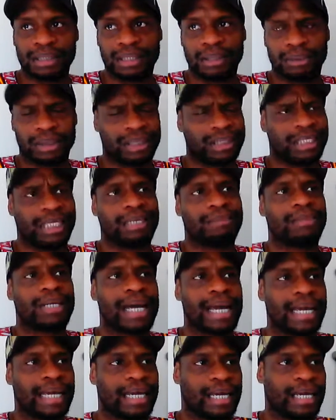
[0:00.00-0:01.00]
there was a team
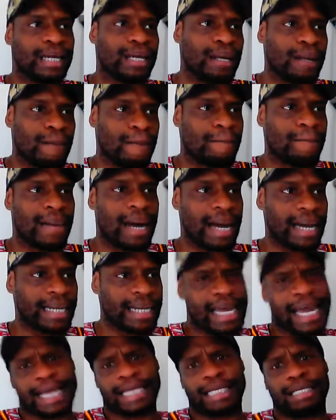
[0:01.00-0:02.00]
like
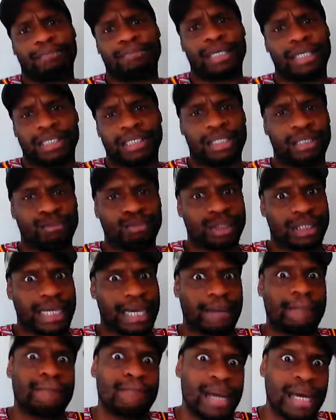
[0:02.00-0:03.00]
my X-Men team was
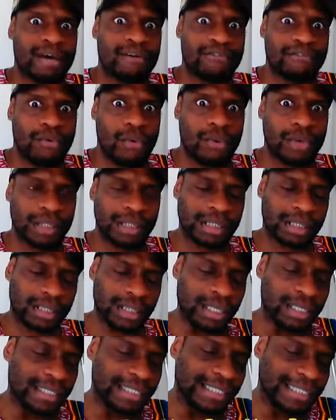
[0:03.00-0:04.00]
like Mega Force.